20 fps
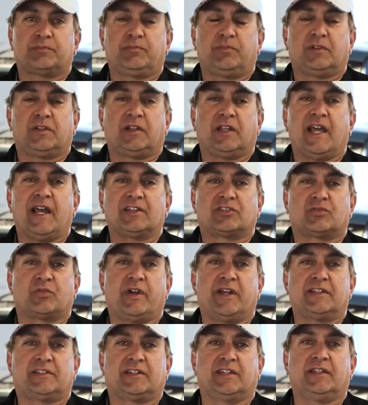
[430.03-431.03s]
to the last
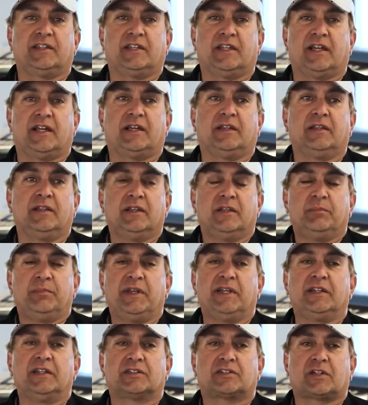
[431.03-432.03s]
race and uh,
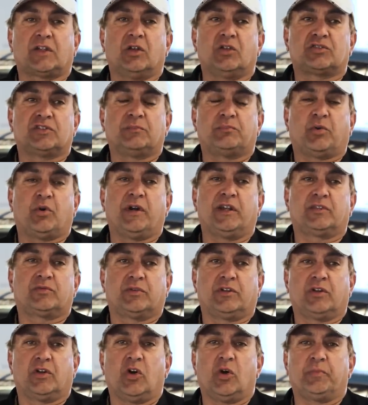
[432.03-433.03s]
being this close in points. We
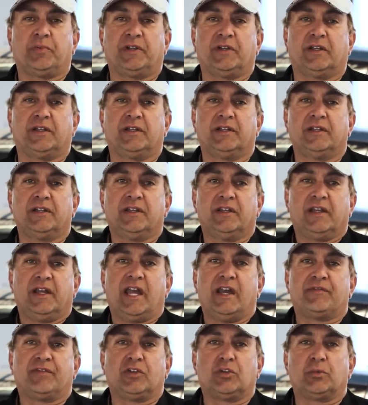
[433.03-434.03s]
were hoping to
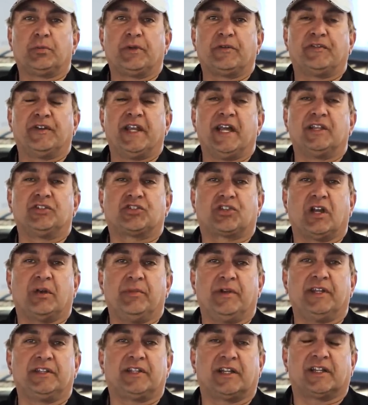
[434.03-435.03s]
have a little bit of an edge coming
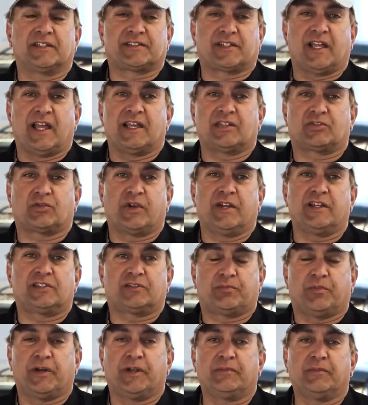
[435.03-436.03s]
into this last race,
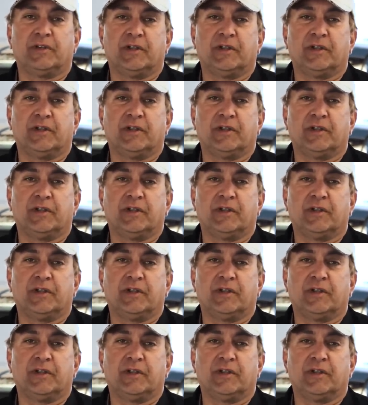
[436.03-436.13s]
but